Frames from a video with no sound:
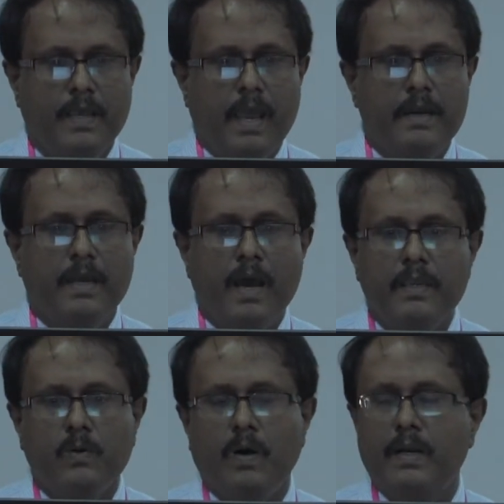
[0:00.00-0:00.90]
and high
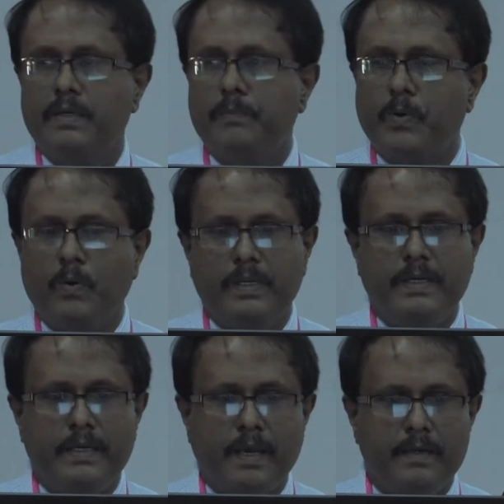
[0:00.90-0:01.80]
quality
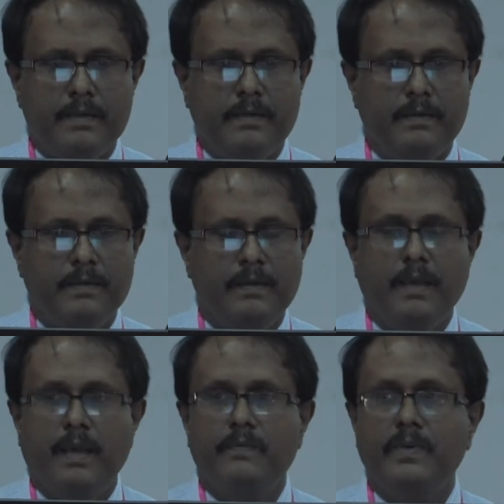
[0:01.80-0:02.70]
protein diet,
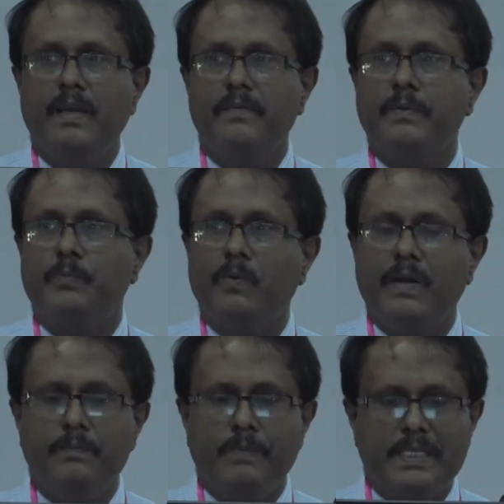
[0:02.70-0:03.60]
and we have to
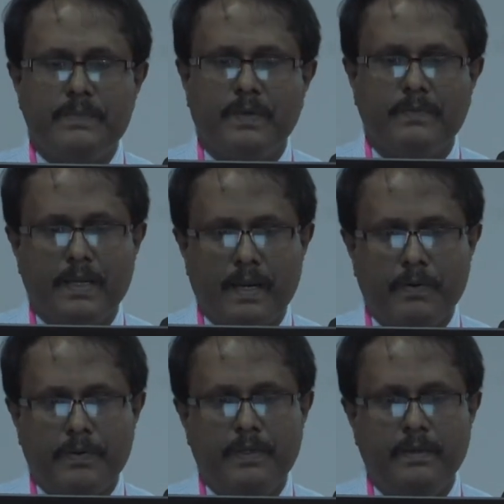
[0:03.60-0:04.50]
provide maximum
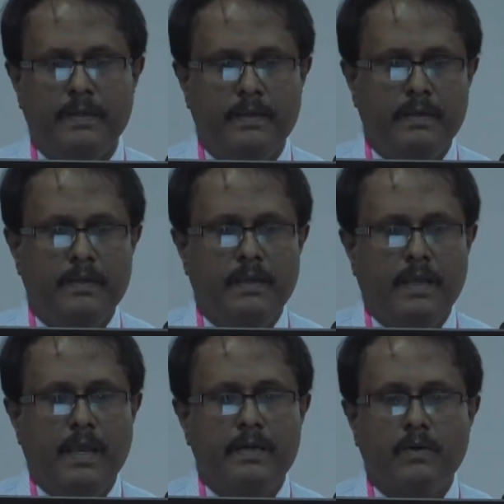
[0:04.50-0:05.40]
calorie
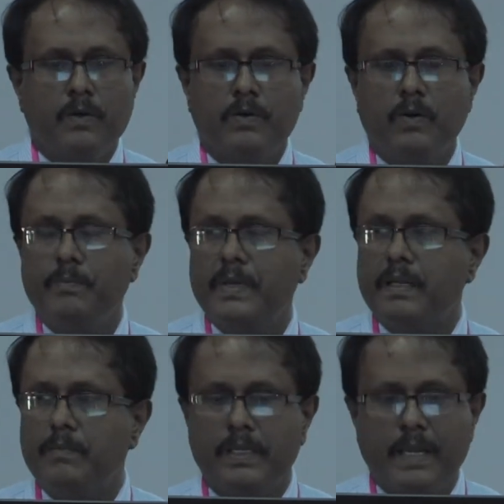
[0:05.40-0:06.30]
and control
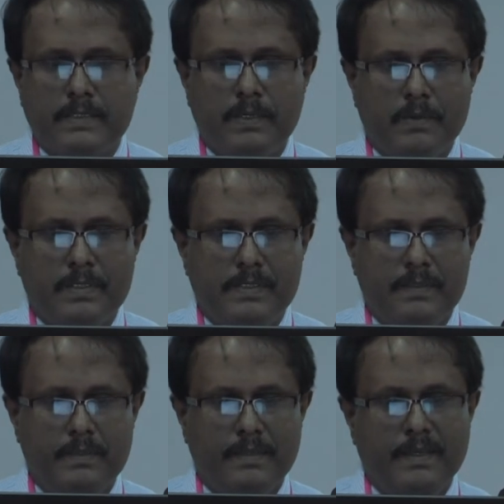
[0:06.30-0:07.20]
metabolic acidosis,
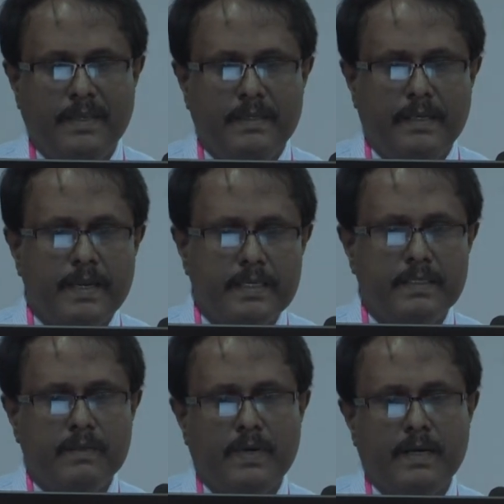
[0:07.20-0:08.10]

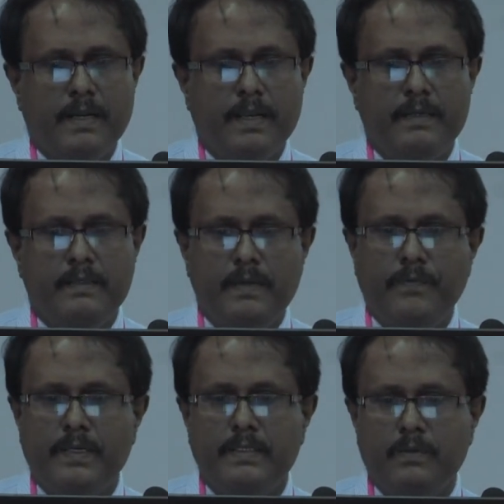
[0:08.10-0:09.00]
correction of underlying
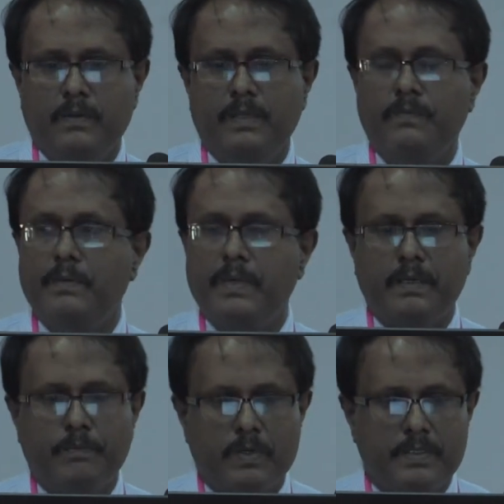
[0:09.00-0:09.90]
infection or
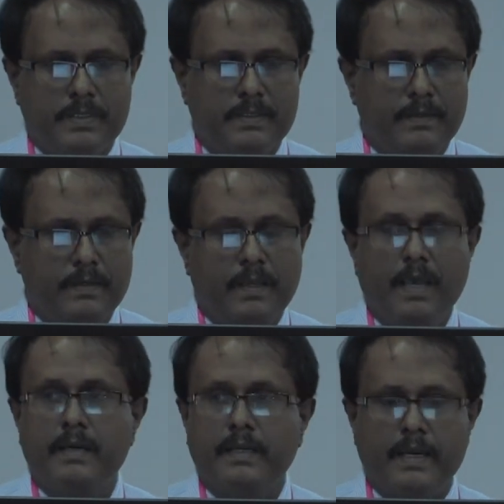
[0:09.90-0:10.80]
inflammatory process,
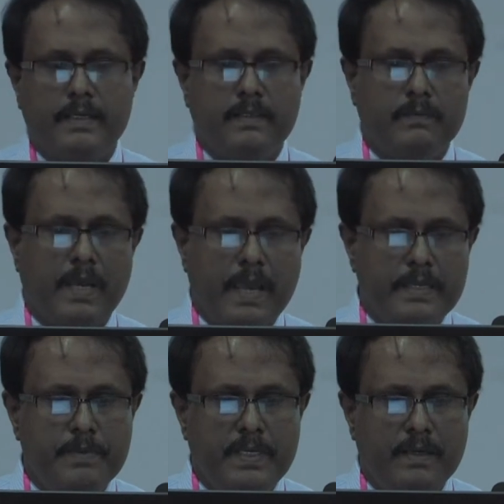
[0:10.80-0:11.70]
and correction of
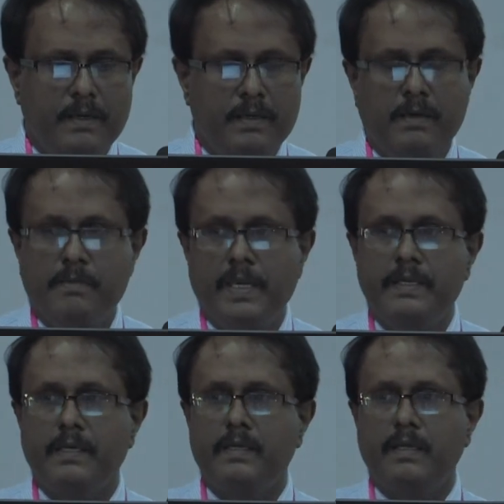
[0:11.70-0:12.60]
anemia,
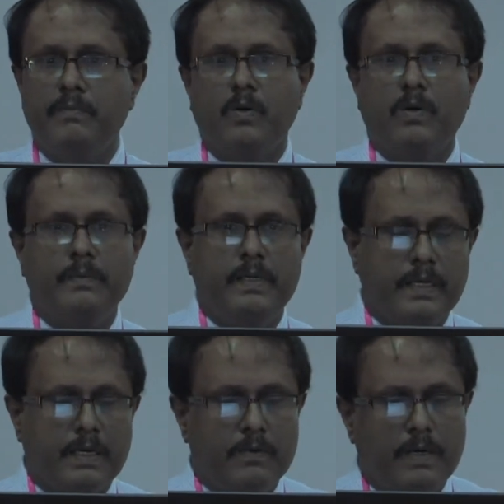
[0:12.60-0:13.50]
maintain hemoglobin
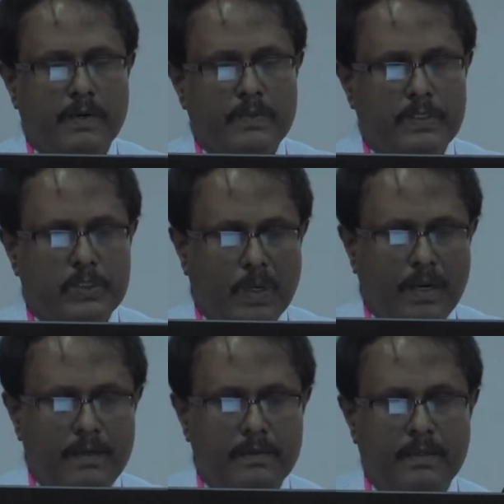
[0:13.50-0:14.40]
around 11 to
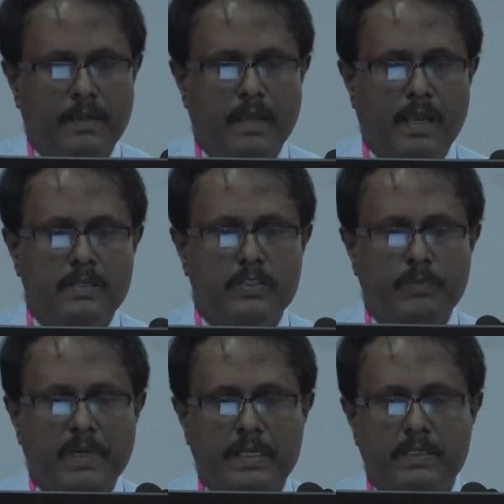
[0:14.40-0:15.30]
12, and
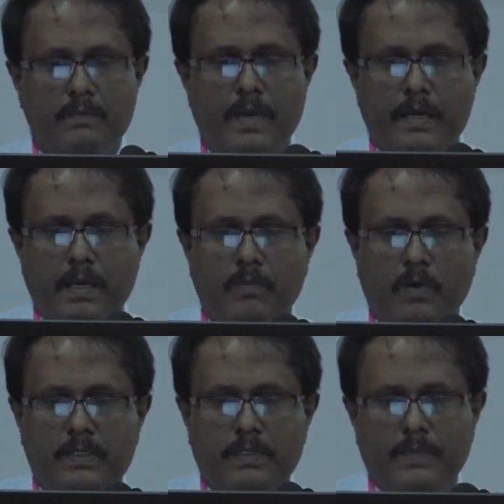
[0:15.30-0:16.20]
stimulation of
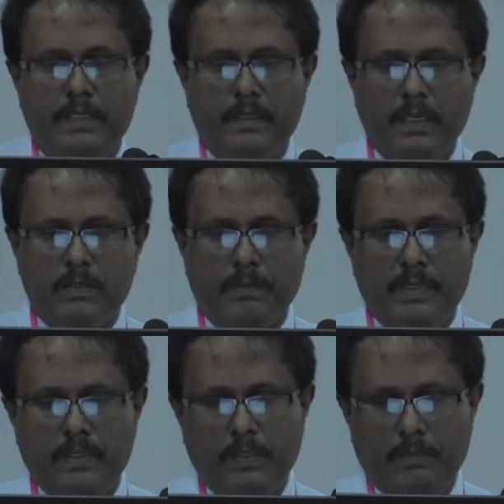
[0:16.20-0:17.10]
anabolism with
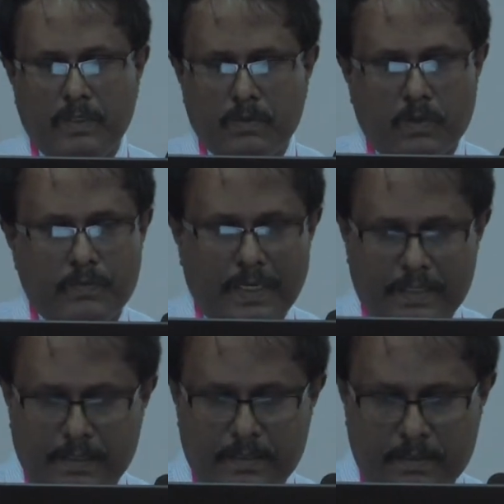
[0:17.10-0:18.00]
recombinant human growth
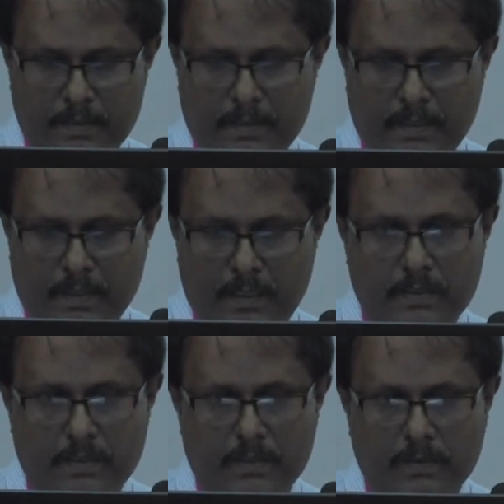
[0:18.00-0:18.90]
factors,
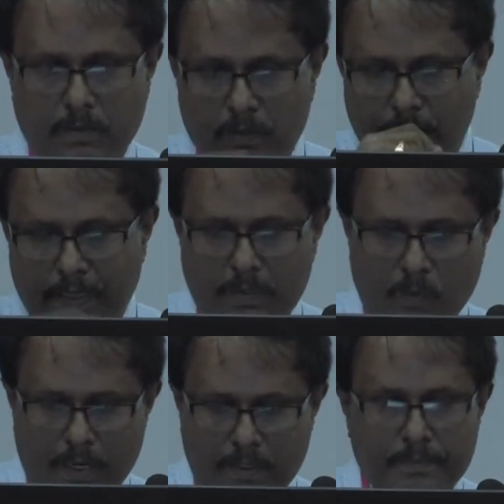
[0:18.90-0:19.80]
insulin growth factor
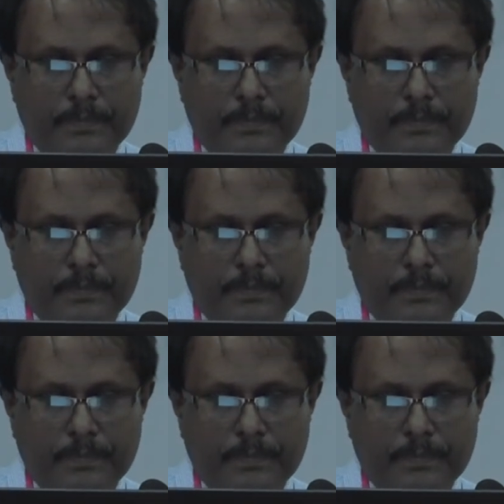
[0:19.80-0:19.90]
1.